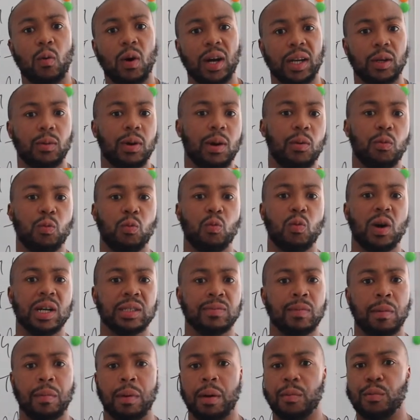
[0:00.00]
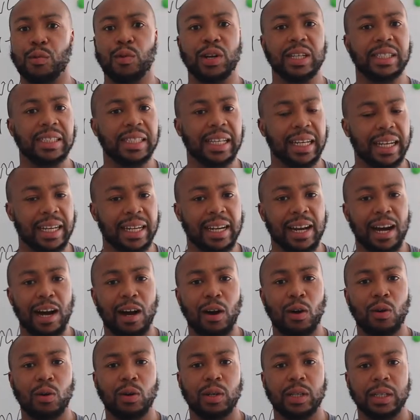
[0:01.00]
Why do I, why is my bum always sticking
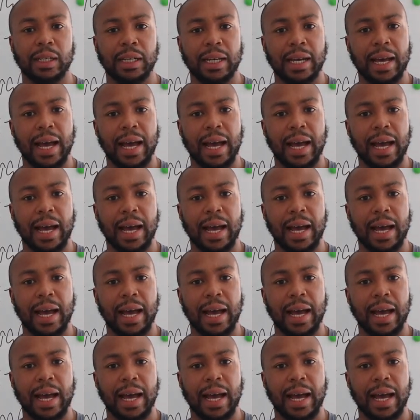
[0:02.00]
out?